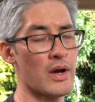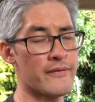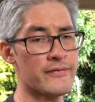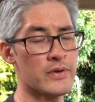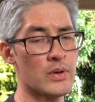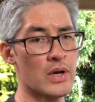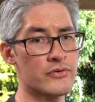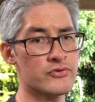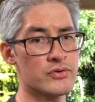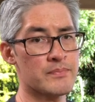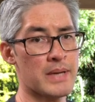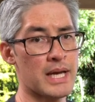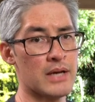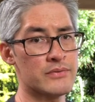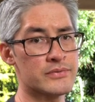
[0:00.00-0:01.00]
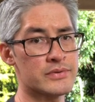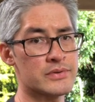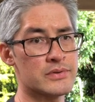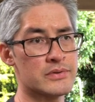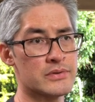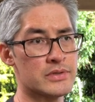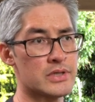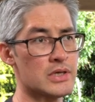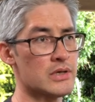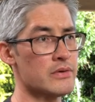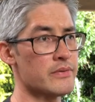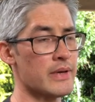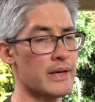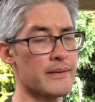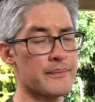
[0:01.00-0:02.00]
a few £100 new.
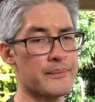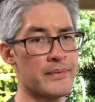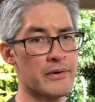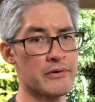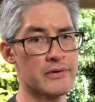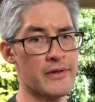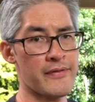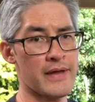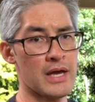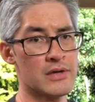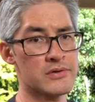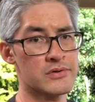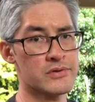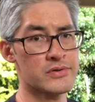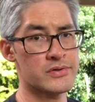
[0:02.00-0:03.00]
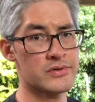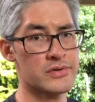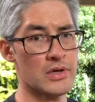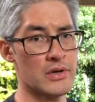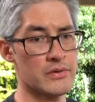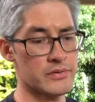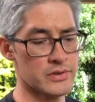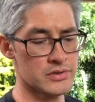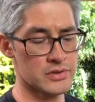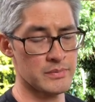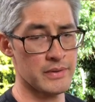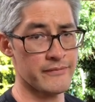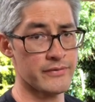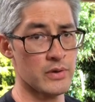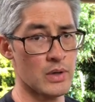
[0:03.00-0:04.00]
They're in the thousands, so this could be
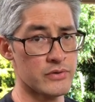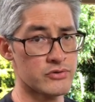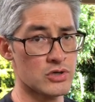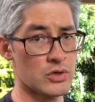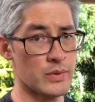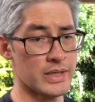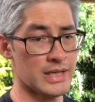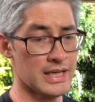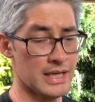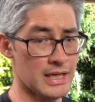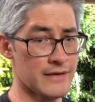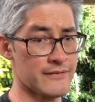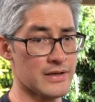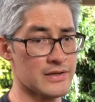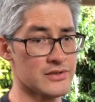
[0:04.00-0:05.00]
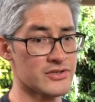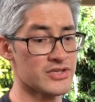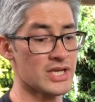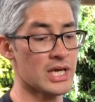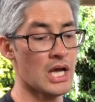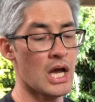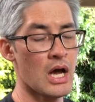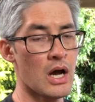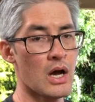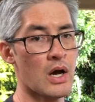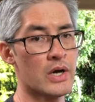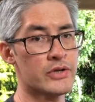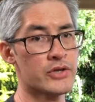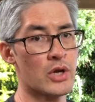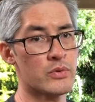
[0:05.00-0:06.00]
a few £100. If that's legit,
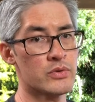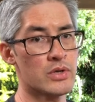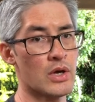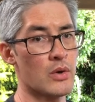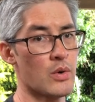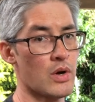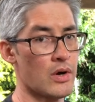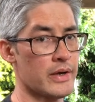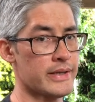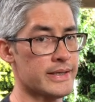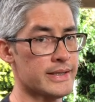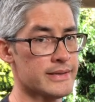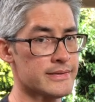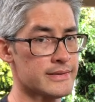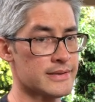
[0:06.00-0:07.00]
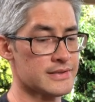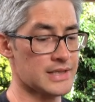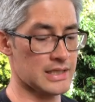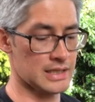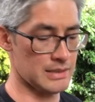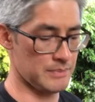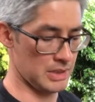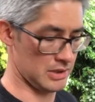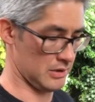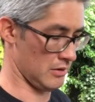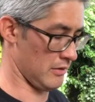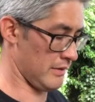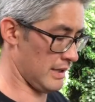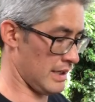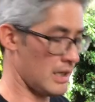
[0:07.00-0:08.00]
I don't know. I need a second opinion
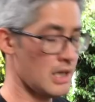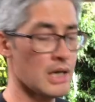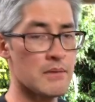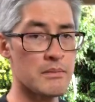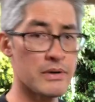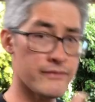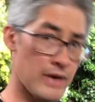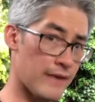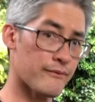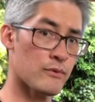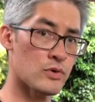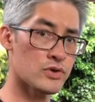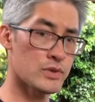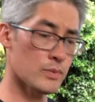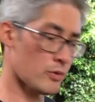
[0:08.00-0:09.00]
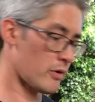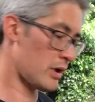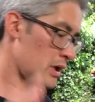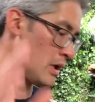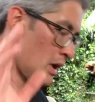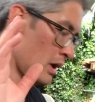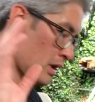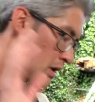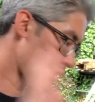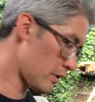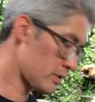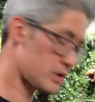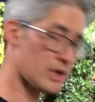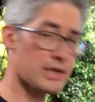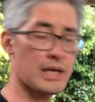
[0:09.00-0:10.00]
on that. But if you haven't watched them already, go
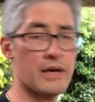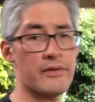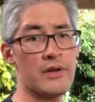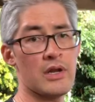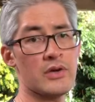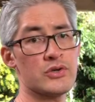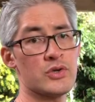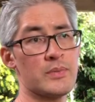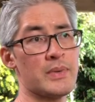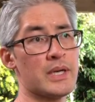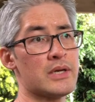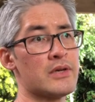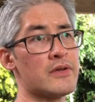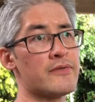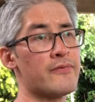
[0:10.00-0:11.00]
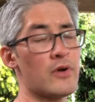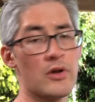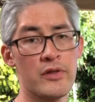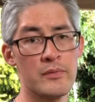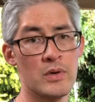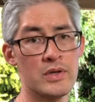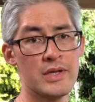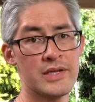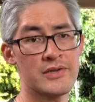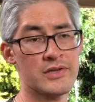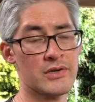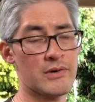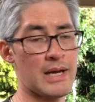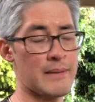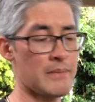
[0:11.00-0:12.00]
and check out the Luxury Pickers, follow them on
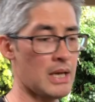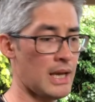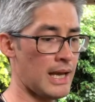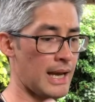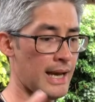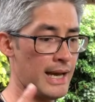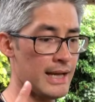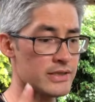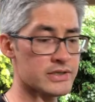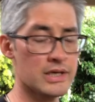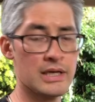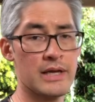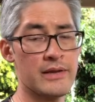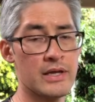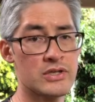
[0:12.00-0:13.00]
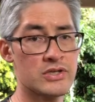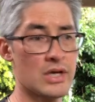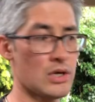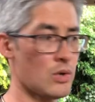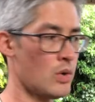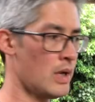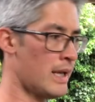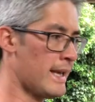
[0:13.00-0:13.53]
Instagram and check out their channel.